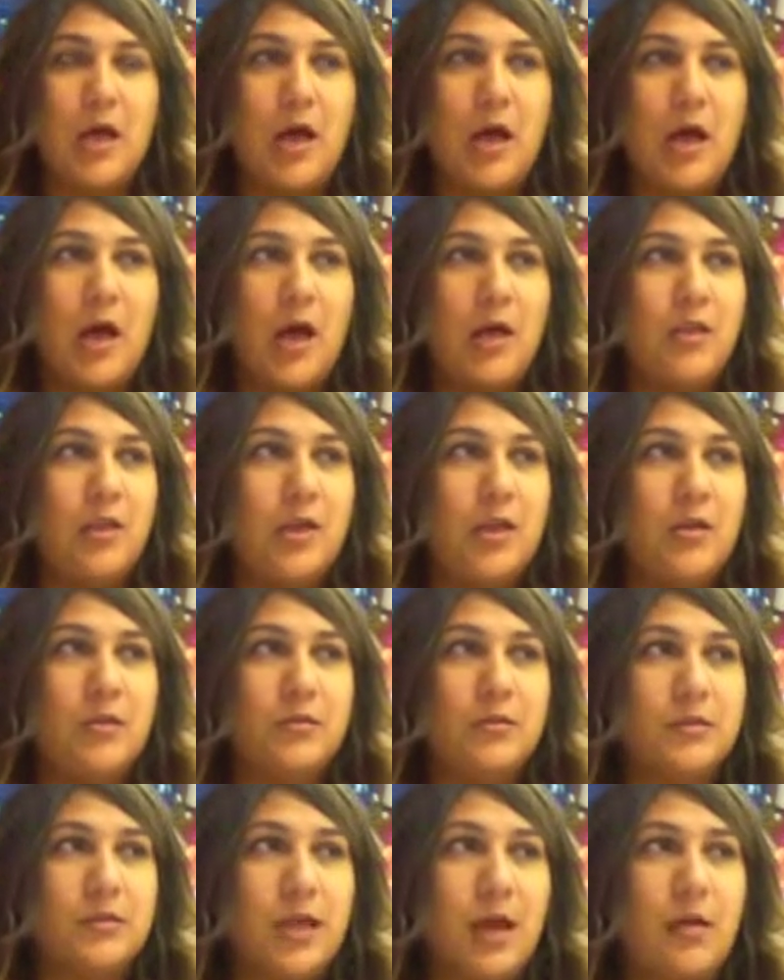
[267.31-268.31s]
They
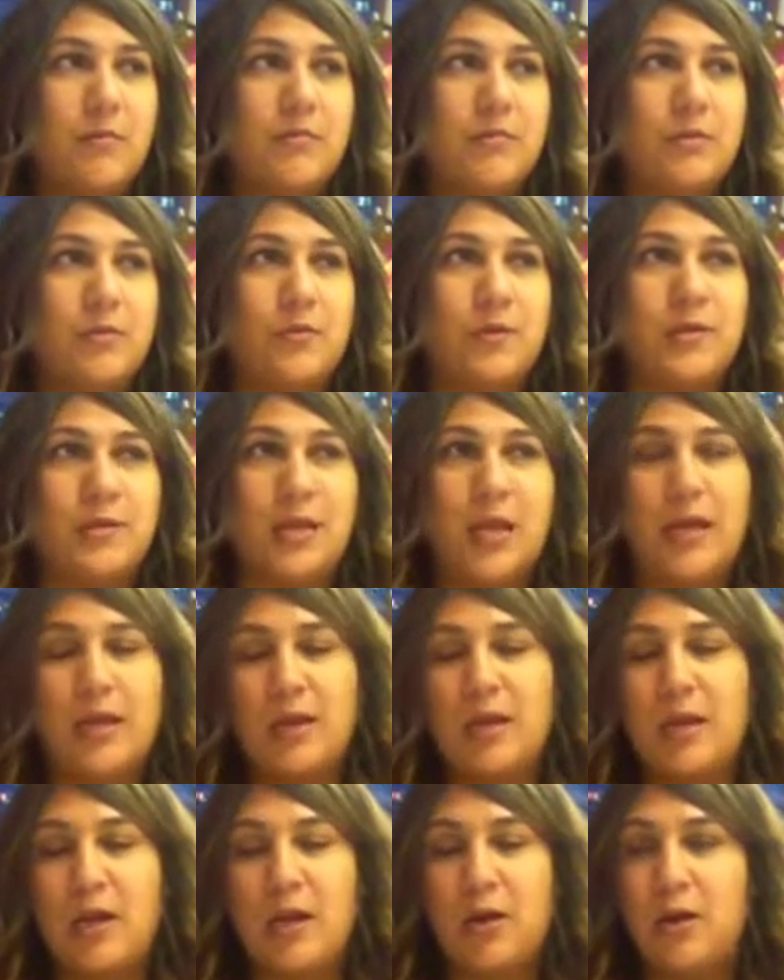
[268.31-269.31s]
use them so that they
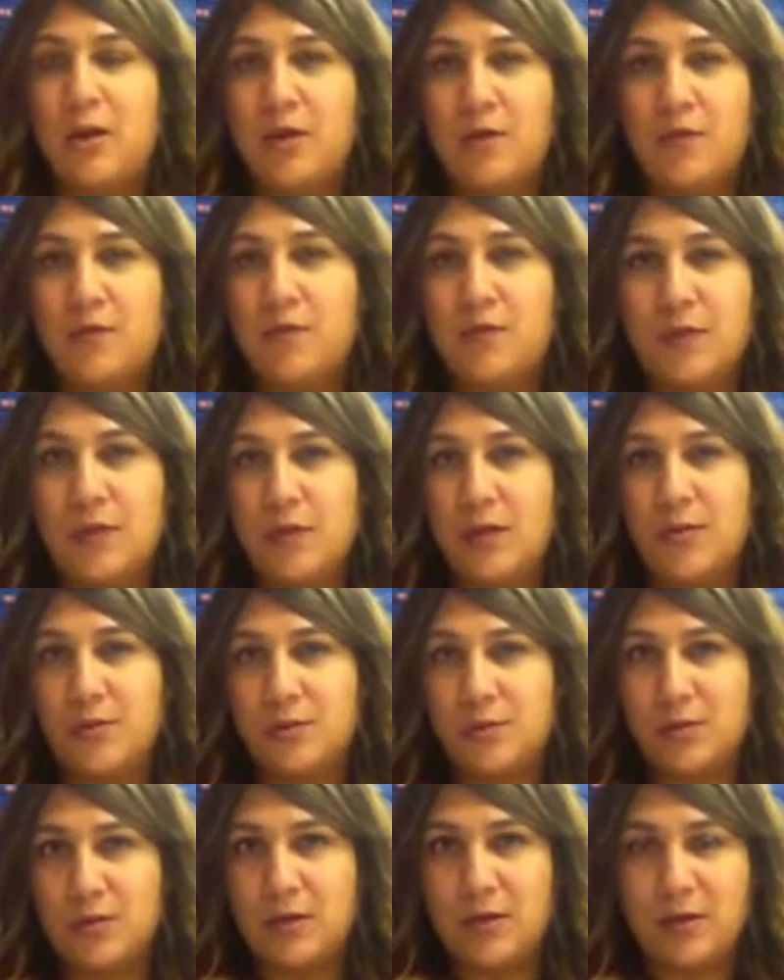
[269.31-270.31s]
can hear any of the
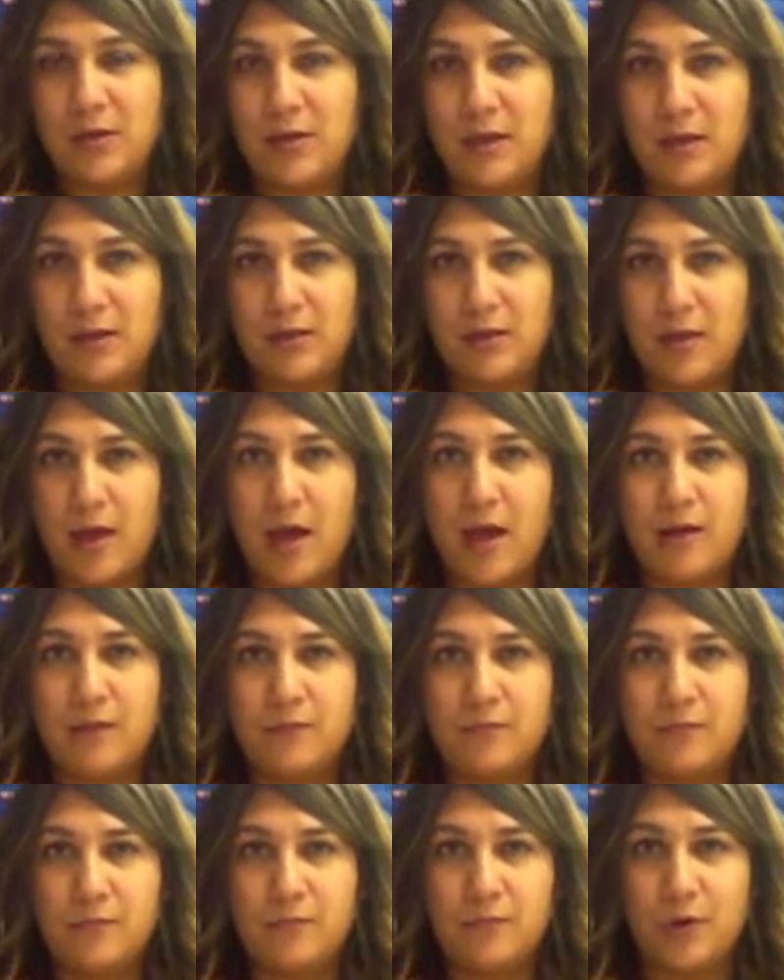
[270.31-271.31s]
videos or anything that
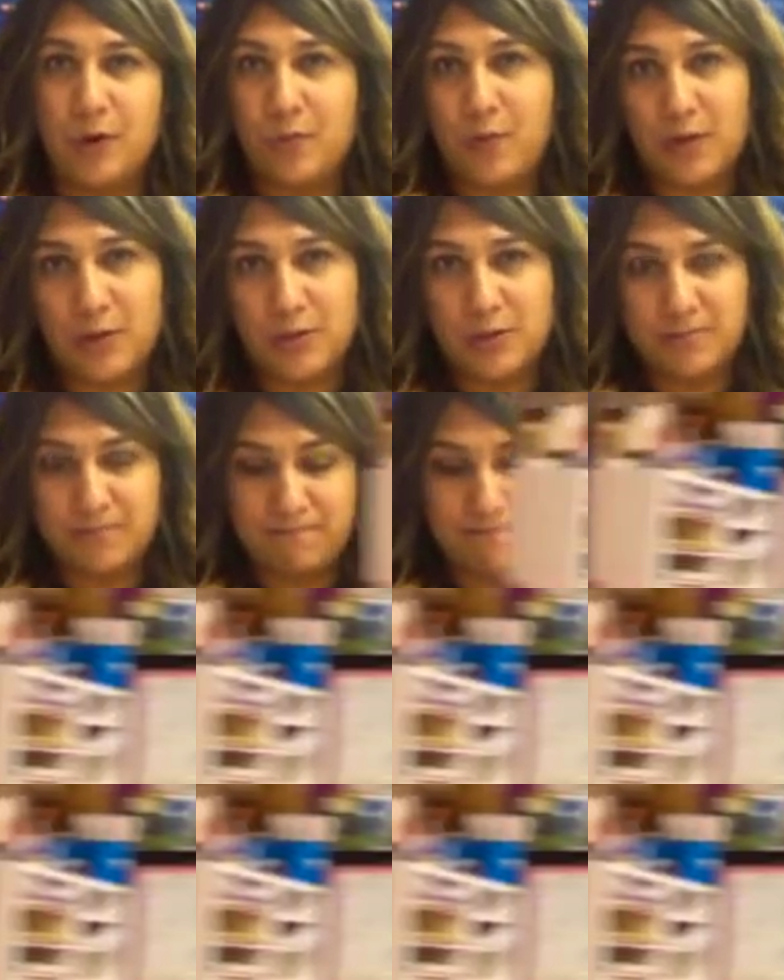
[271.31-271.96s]
we're watching.